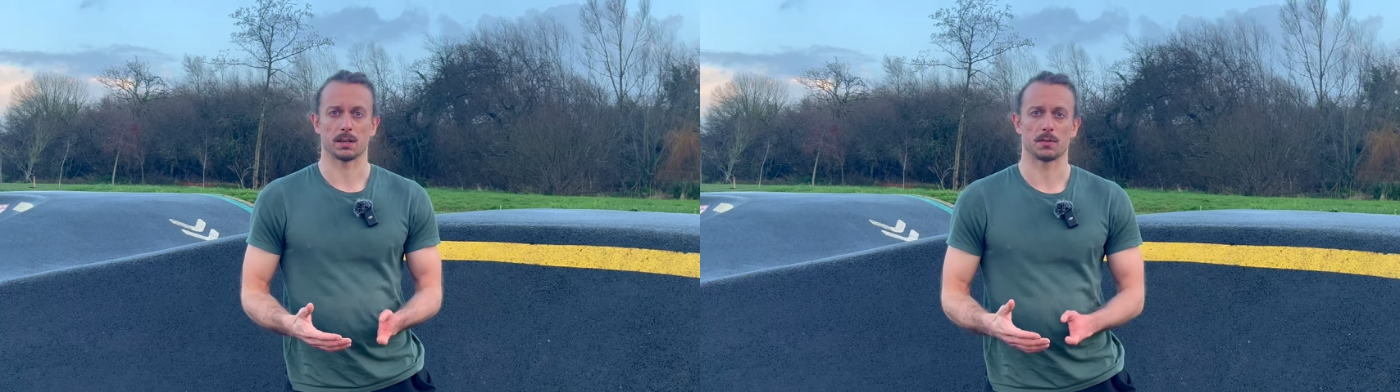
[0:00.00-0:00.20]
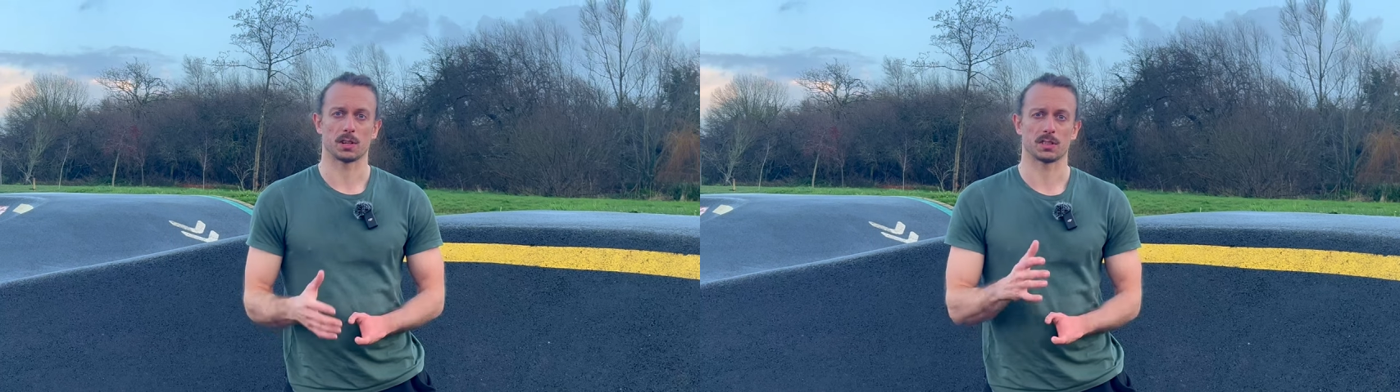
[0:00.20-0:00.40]

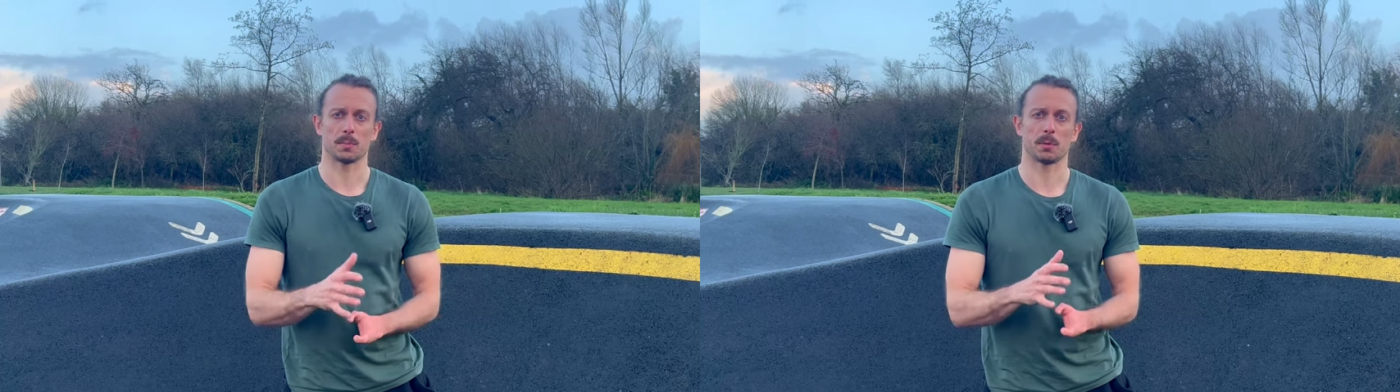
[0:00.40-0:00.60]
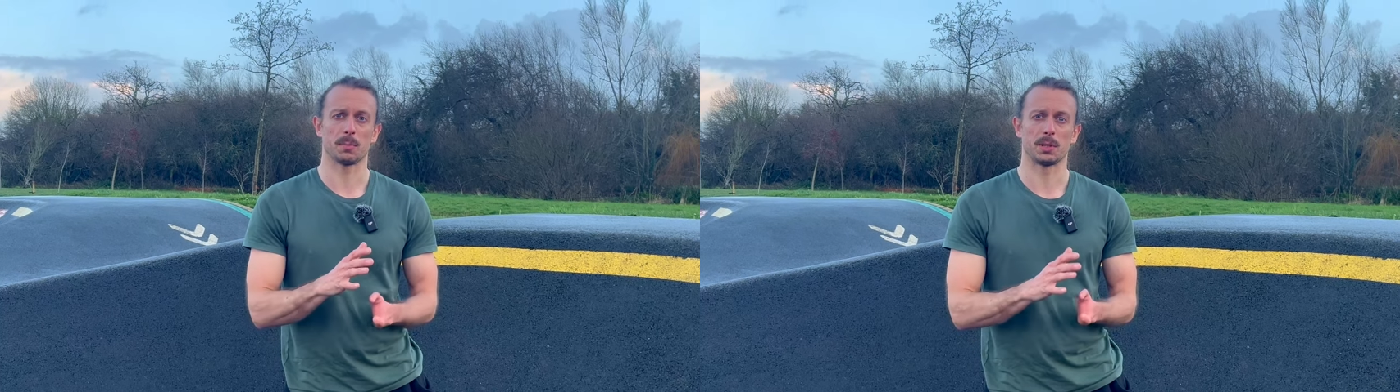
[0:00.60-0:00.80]
For
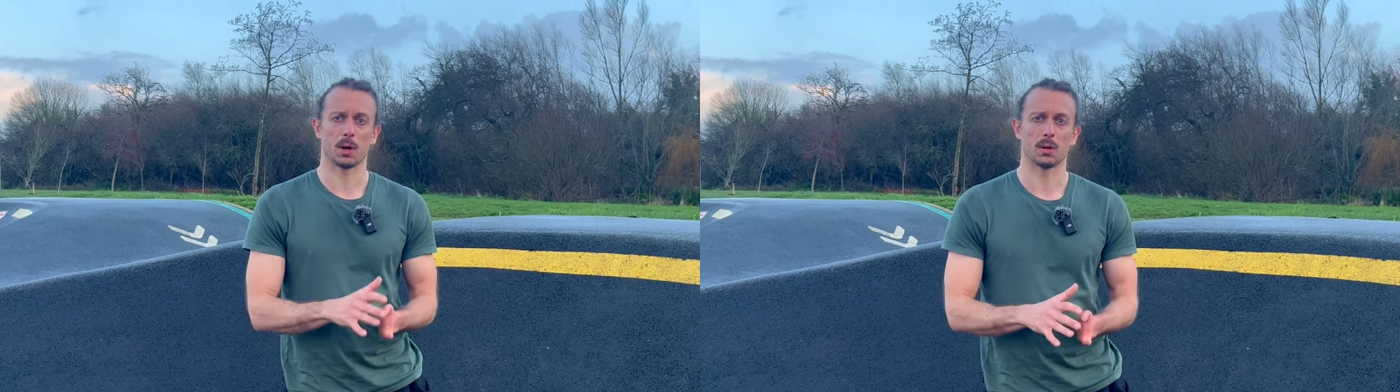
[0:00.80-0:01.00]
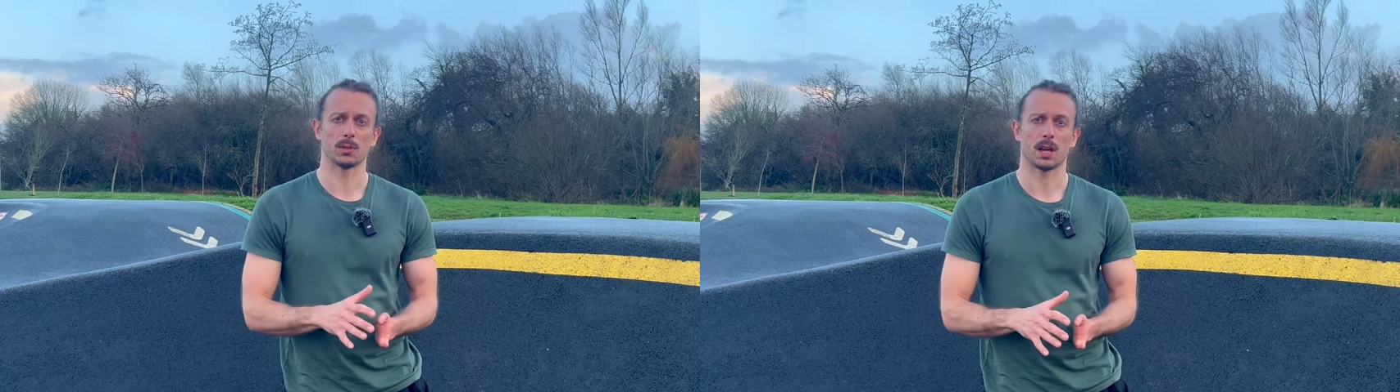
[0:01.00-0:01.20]
example,
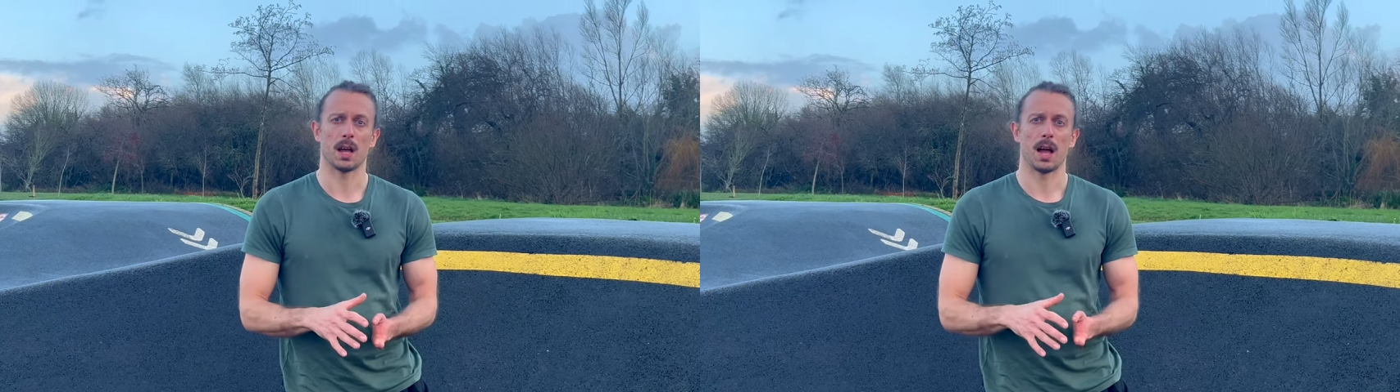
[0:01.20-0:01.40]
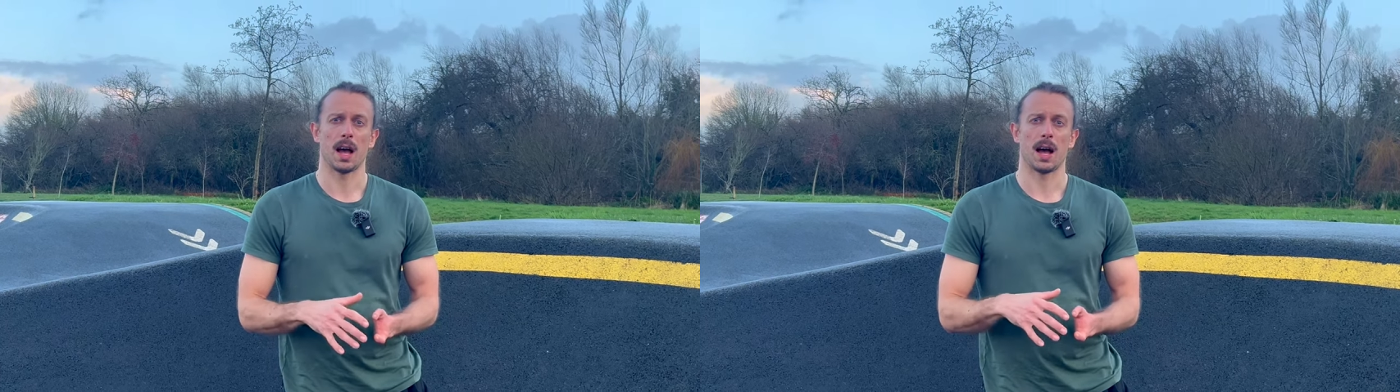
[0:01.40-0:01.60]
Begode
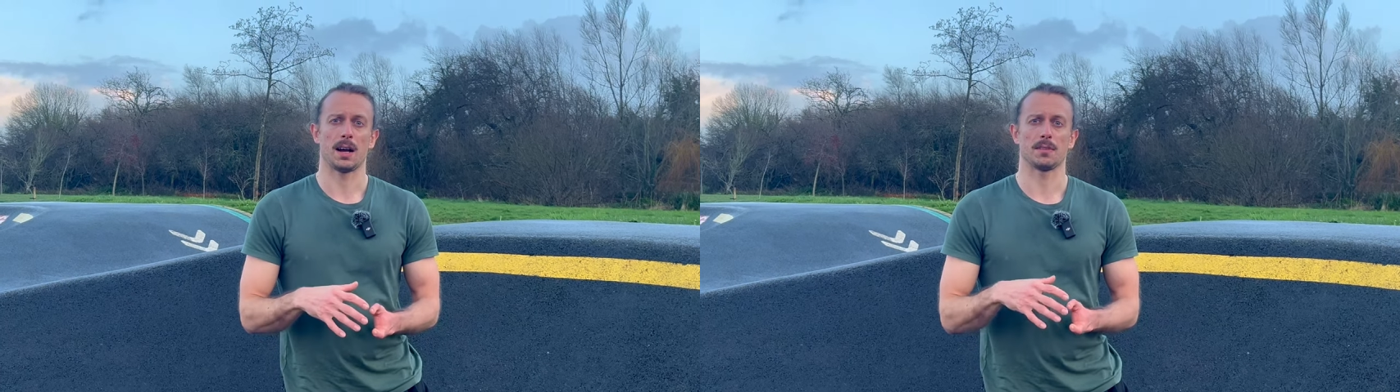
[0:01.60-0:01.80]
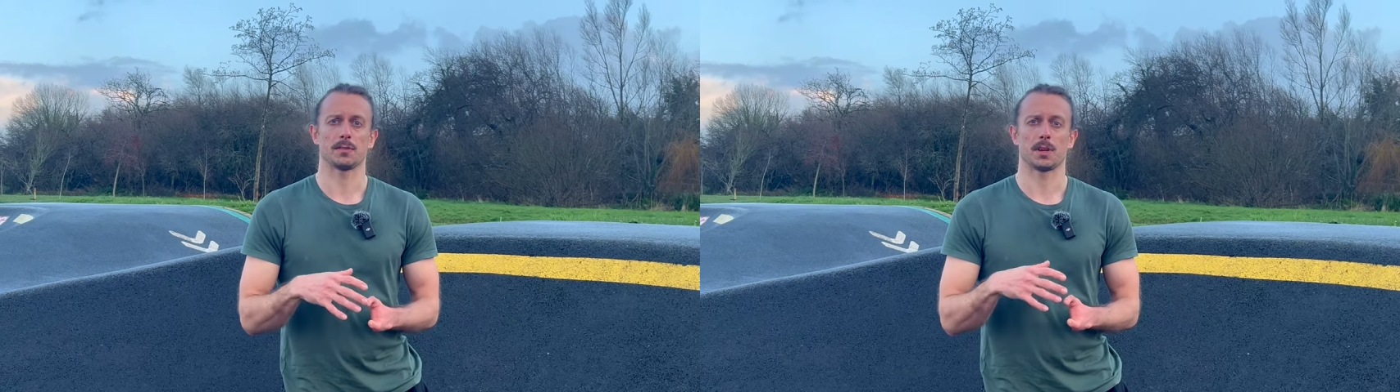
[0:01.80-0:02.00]

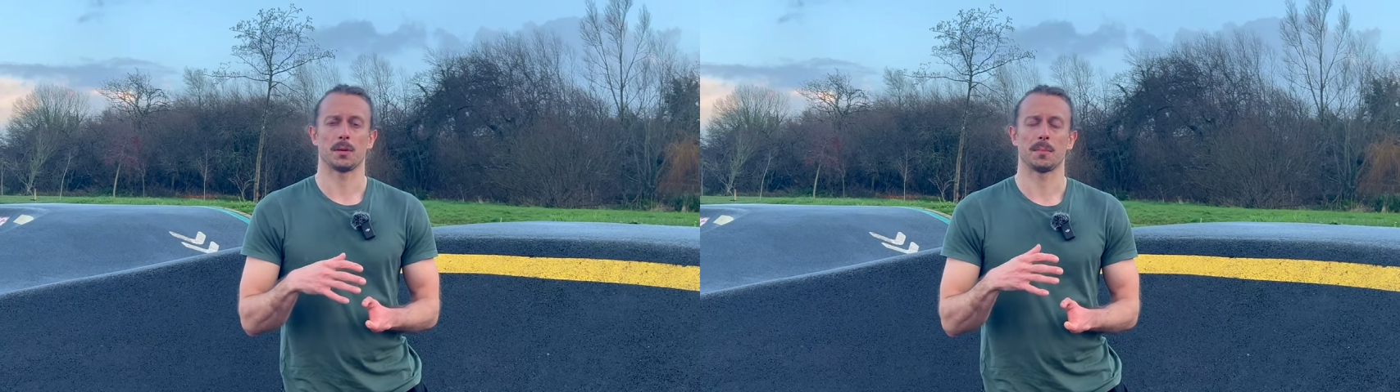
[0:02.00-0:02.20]
have a